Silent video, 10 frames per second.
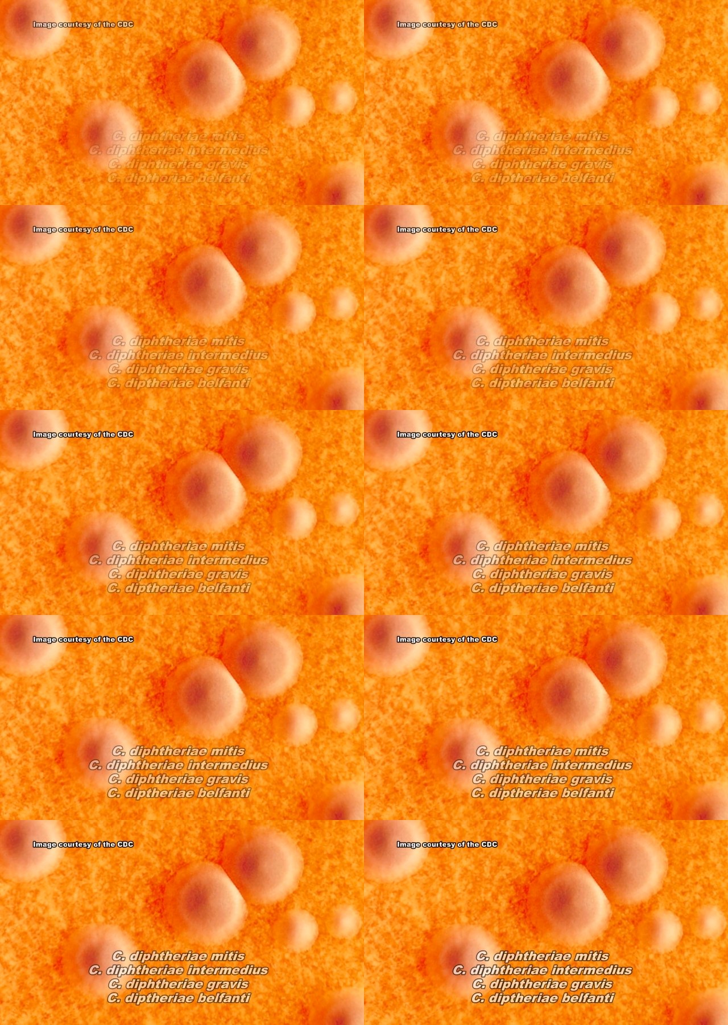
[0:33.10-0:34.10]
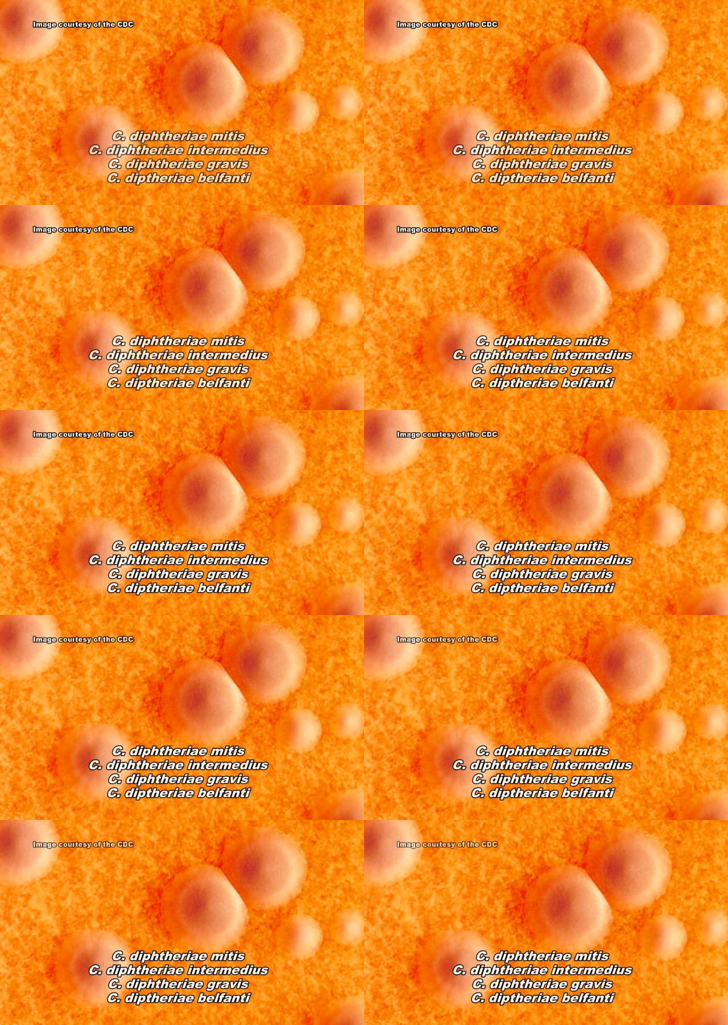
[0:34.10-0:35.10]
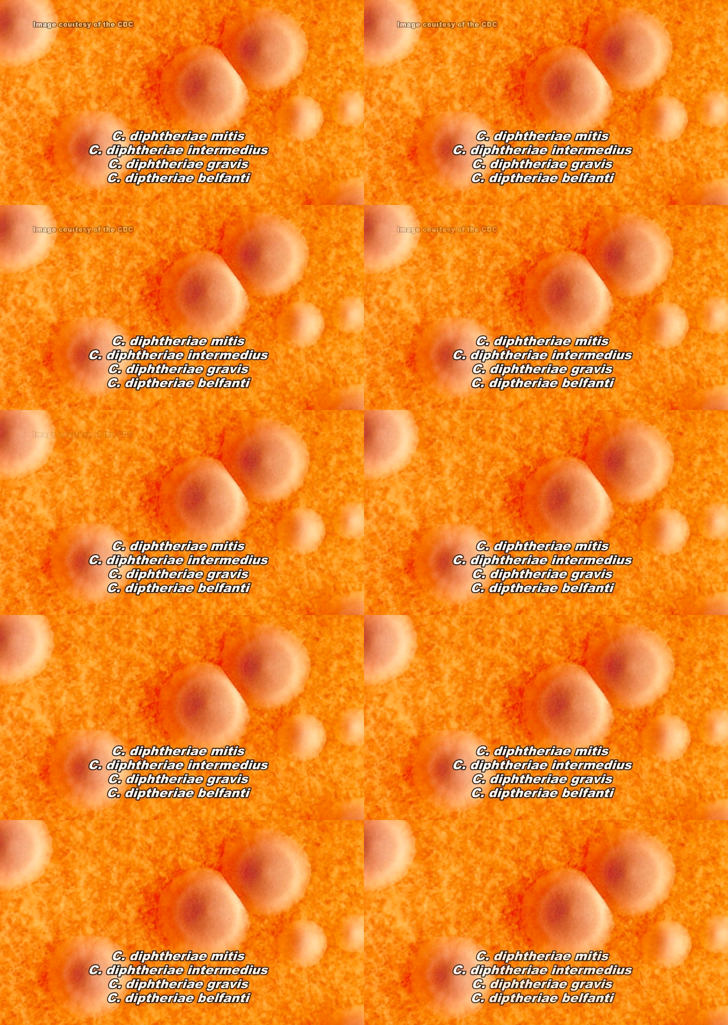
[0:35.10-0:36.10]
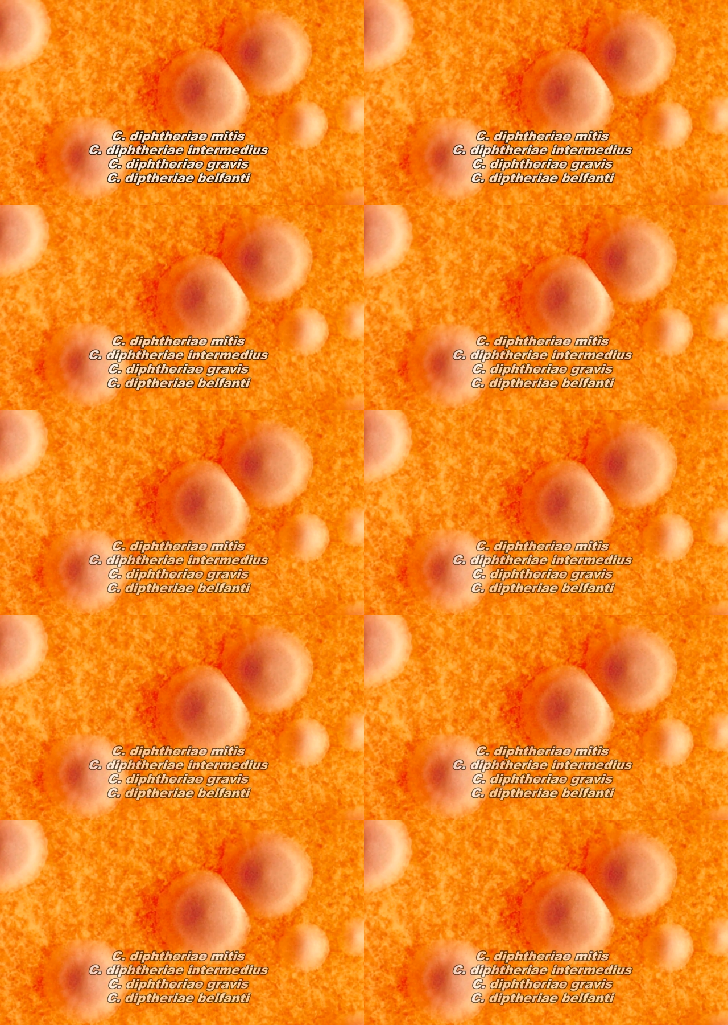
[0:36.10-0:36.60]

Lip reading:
No face is visible, so there are no lips to read.